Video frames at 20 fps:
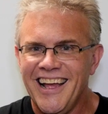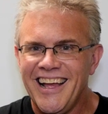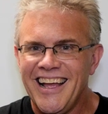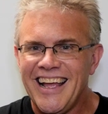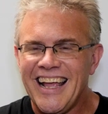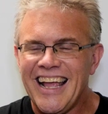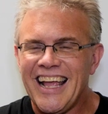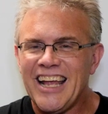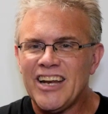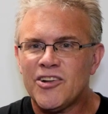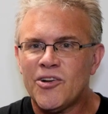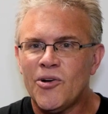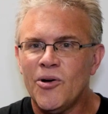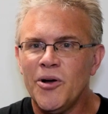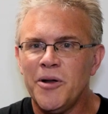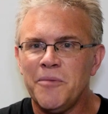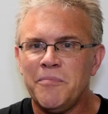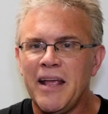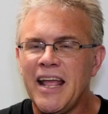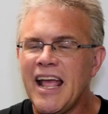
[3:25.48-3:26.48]
It
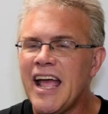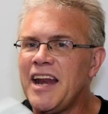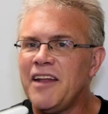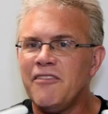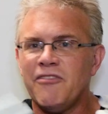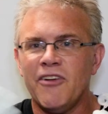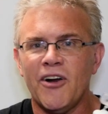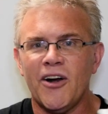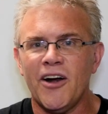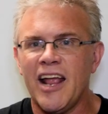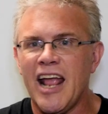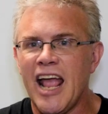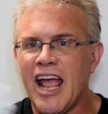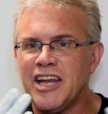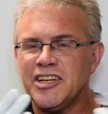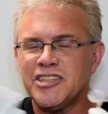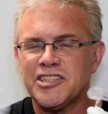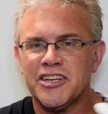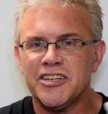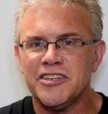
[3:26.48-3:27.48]
could be any
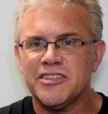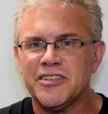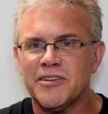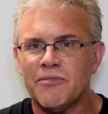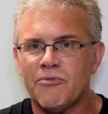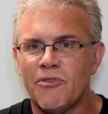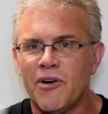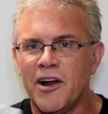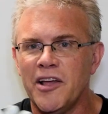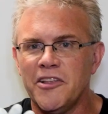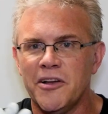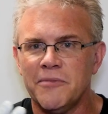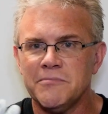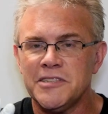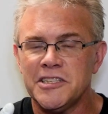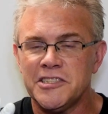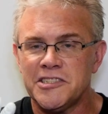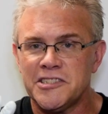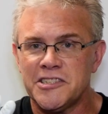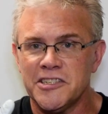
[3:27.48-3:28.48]
variations of rhythms.
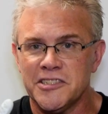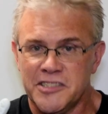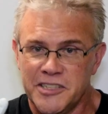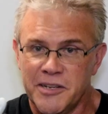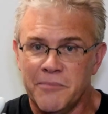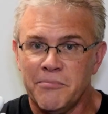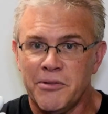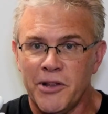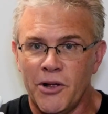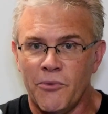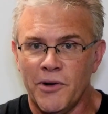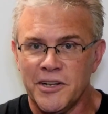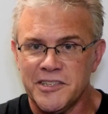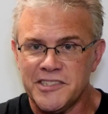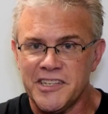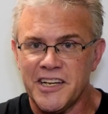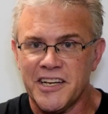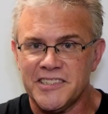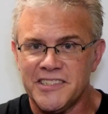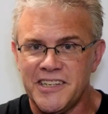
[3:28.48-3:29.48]
It's just simply
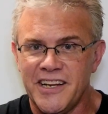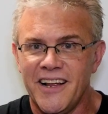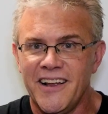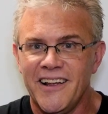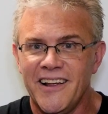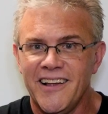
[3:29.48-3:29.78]
160.